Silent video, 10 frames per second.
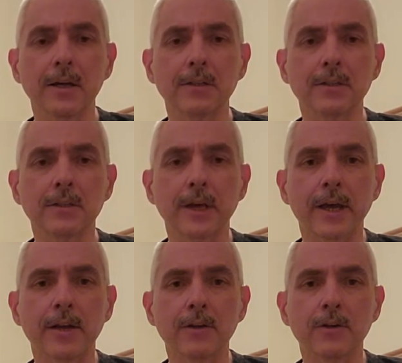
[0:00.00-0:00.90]
So they
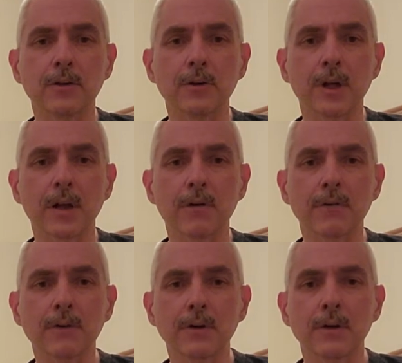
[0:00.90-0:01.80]
had to do a lot
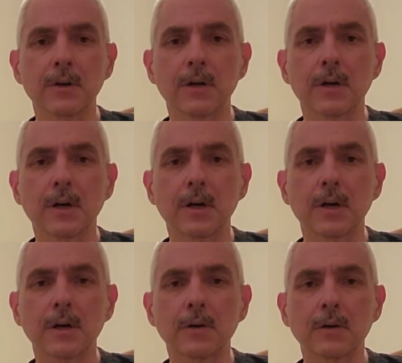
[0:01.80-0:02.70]

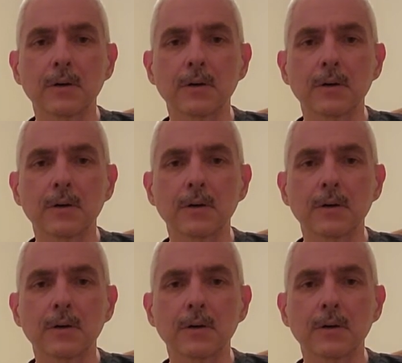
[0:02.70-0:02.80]
of